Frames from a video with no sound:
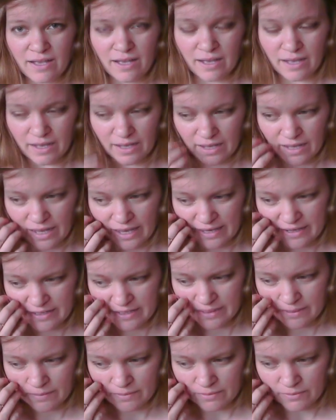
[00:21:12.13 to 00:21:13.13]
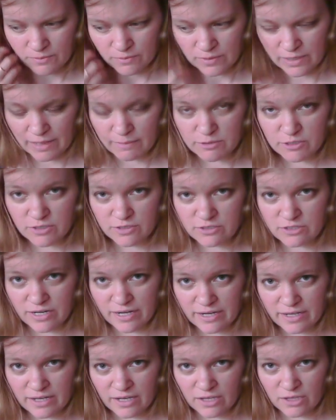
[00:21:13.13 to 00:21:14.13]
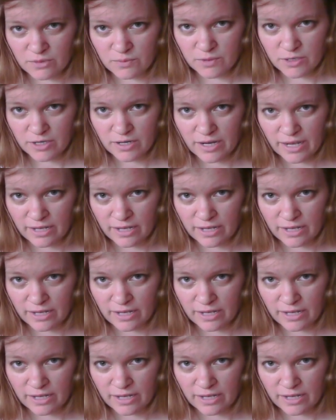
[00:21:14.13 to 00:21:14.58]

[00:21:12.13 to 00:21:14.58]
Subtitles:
I knit, when I'm doing stranded color work,